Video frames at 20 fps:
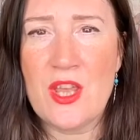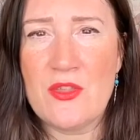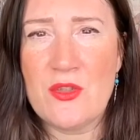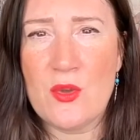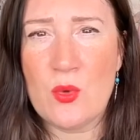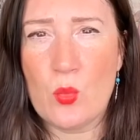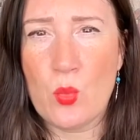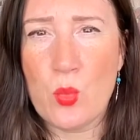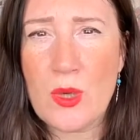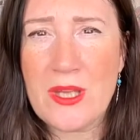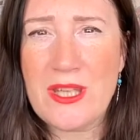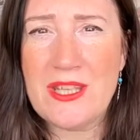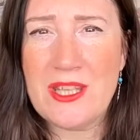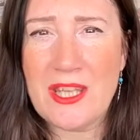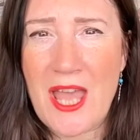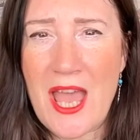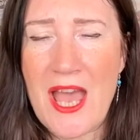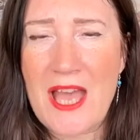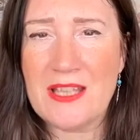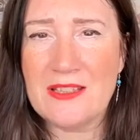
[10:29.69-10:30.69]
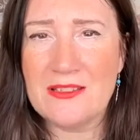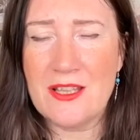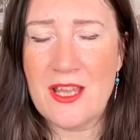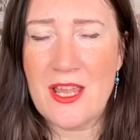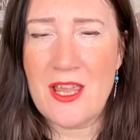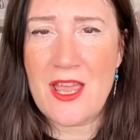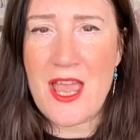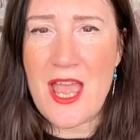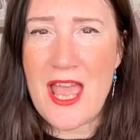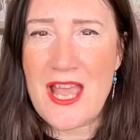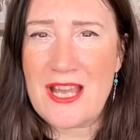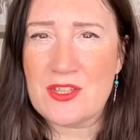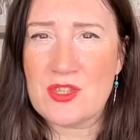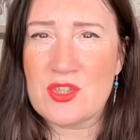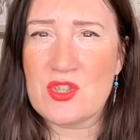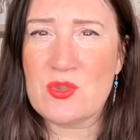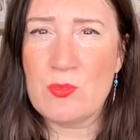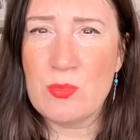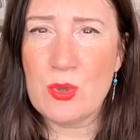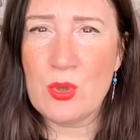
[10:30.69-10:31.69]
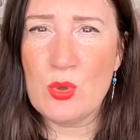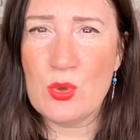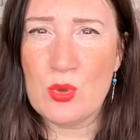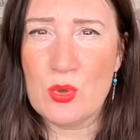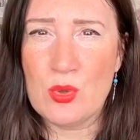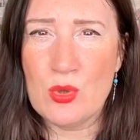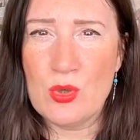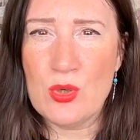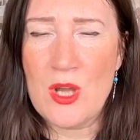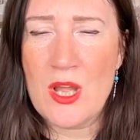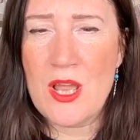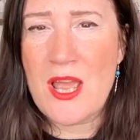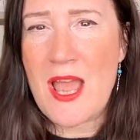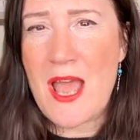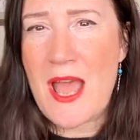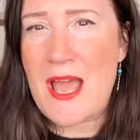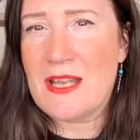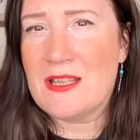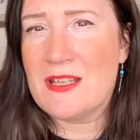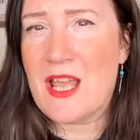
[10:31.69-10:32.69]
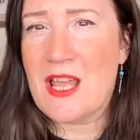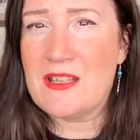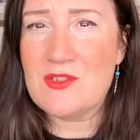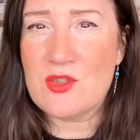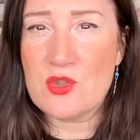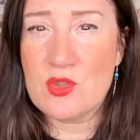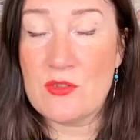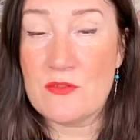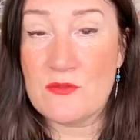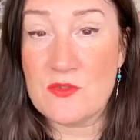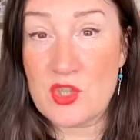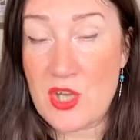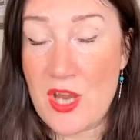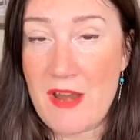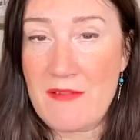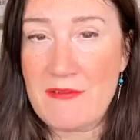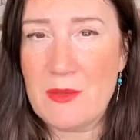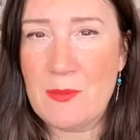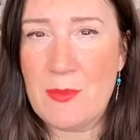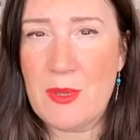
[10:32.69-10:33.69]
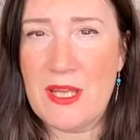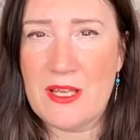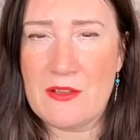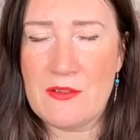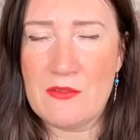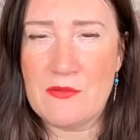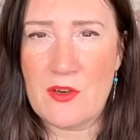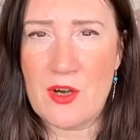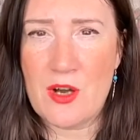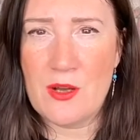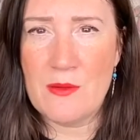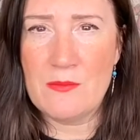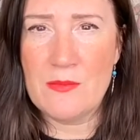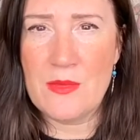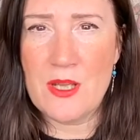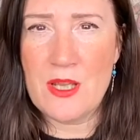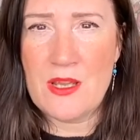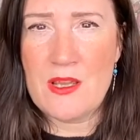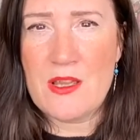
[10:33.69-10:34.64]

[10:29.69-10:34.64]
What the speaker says: that we can explore and sort of cherry pick from,